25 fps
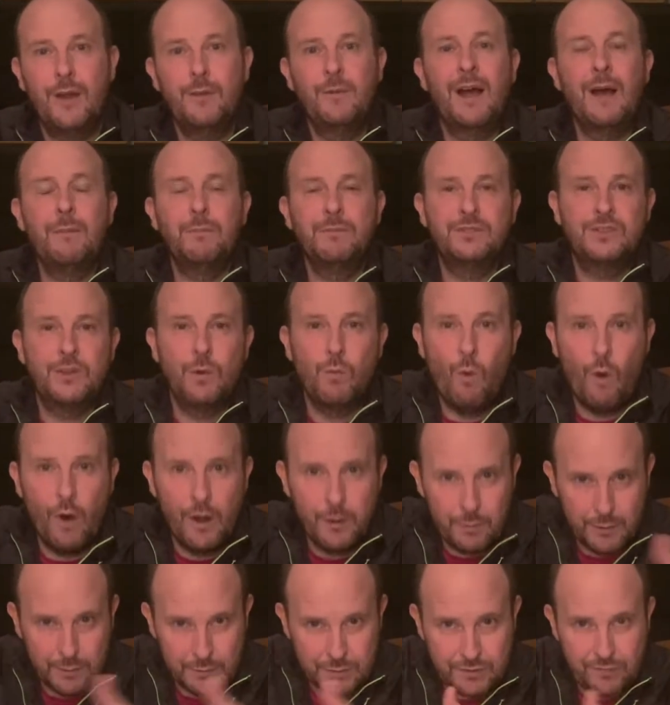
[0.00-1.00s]
That was the ward
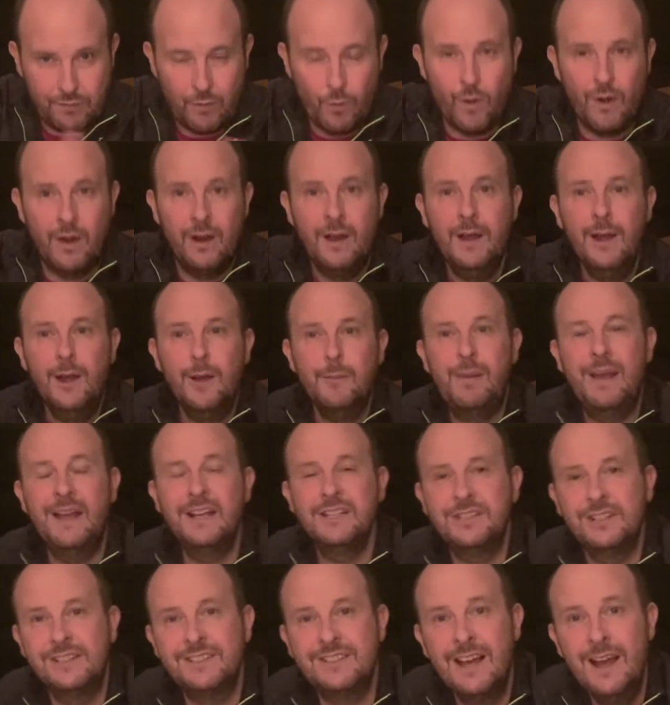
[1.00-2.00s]
where there was four
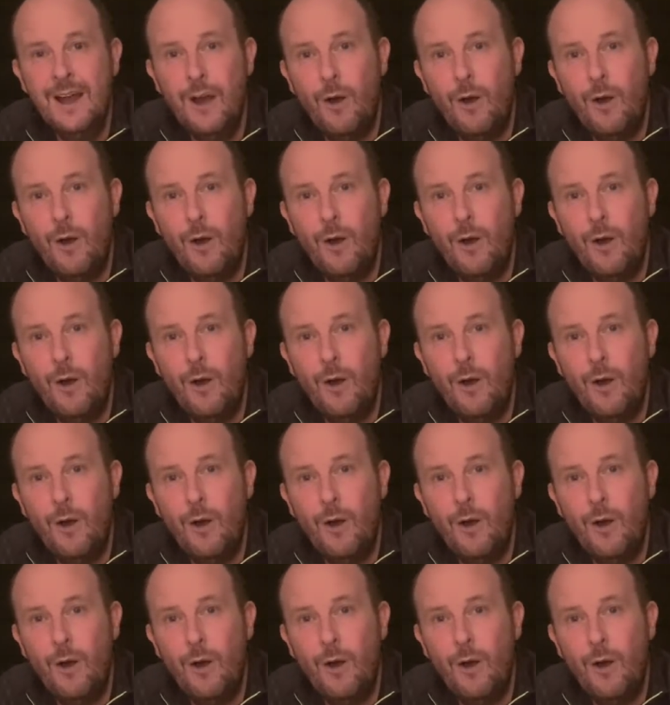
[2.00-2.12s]
patients.